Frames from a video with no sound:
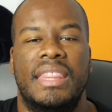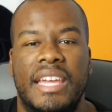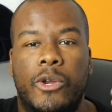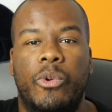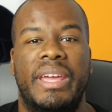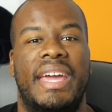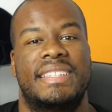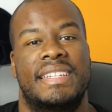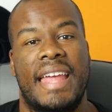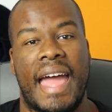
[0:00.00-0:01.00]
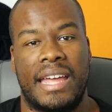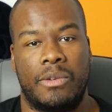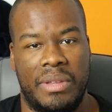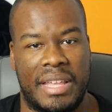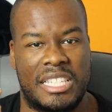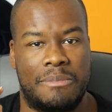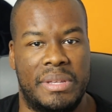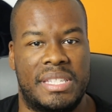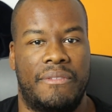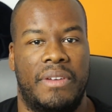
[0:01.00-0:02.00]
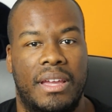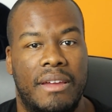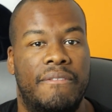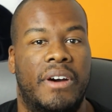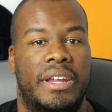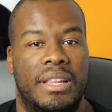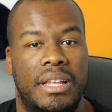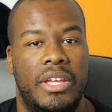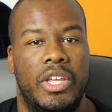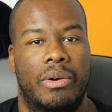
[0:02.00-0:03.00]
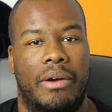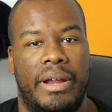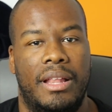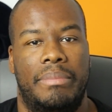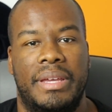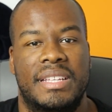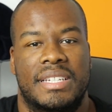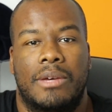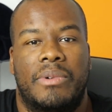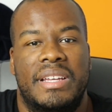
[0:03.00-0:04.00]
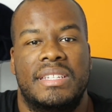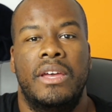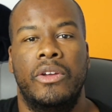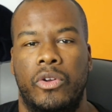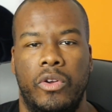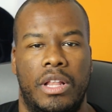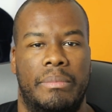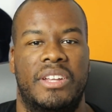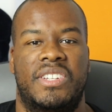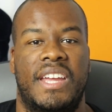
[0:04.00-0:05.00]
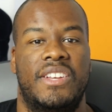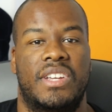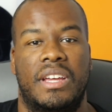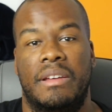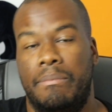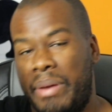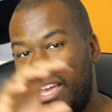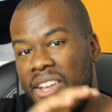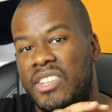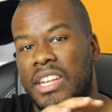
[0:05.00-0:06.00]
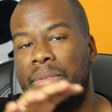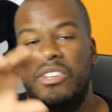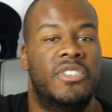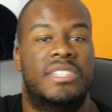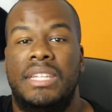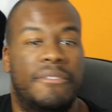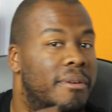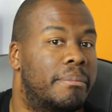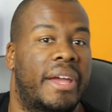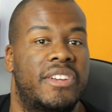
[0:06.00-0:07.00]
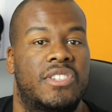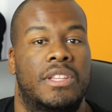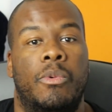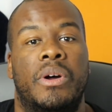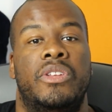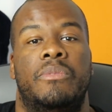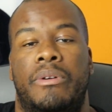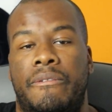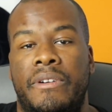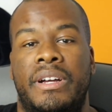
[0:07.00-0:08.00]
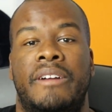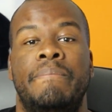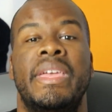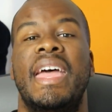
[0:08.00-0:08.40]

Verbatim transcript: then create an ad with that specific final URL because otherwise Google might change change page and they might choose a different page to the one you prefer.